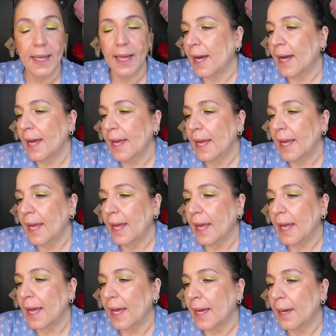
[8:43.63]
I
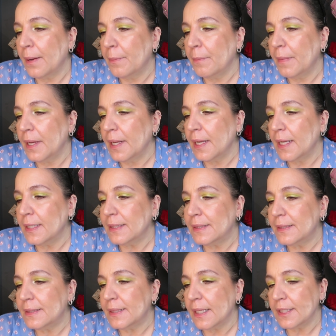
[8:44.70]
am
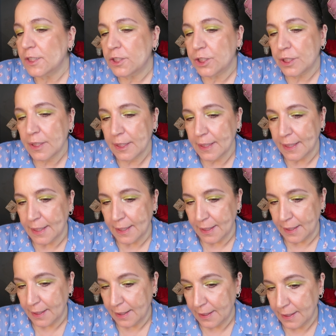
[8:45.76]

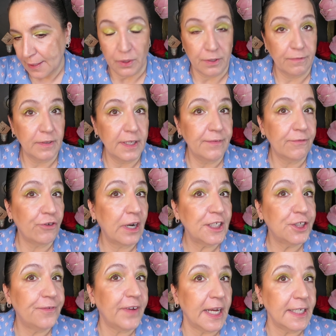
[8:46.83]
essentially beautifully
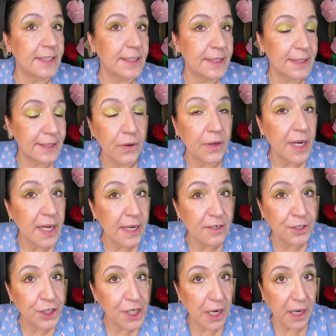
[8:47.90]
fresh face, 30
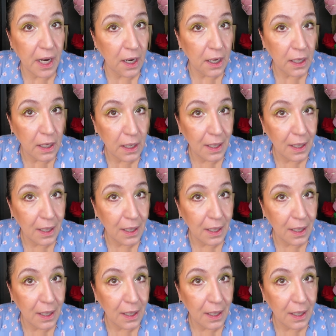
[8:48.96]
years younger.